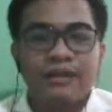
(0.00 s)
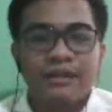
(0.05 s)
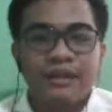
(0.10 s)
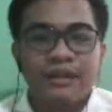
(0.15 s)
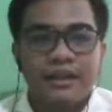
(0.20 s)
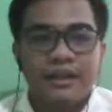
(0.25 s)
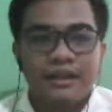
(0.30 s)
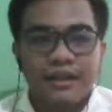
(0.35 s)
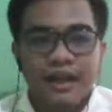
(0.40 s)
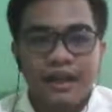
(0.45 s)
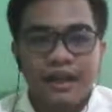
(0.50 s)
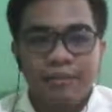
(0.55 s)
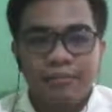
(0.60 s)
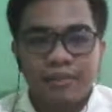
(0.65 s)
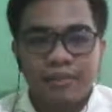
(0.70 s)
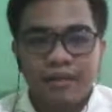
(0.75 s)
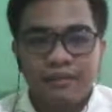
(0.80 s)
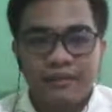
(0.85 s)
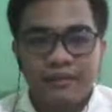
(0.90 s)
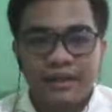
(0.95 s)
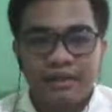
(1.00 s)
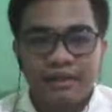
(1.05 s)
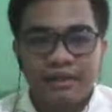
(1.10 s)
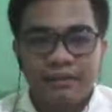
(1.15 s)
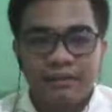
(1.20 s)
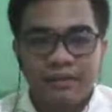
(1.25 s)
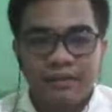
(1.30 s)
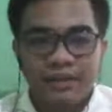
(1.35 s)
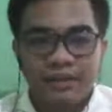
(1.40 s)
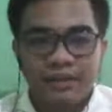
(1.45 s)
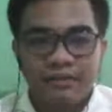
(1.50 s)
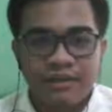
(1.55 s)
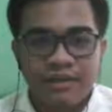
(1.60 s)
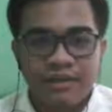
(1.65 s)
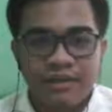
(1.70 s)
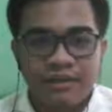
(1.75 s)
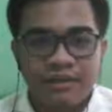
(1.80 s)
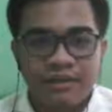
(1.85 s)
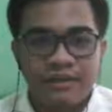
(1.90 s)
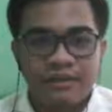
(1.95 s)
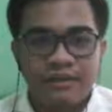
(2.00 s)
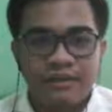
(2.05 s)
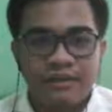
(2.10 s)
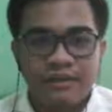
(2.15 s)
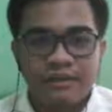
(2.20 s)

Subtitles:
the type of aircraft construction,